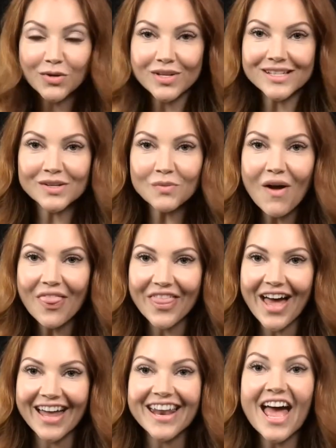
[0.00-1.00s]
Who doesn't
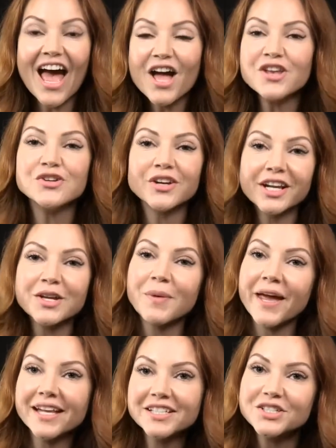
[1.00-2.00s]
want that? And you're getting
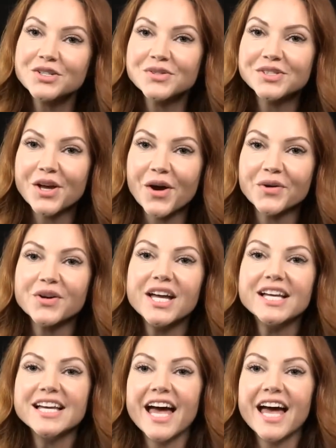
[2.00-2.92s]
paid to do so.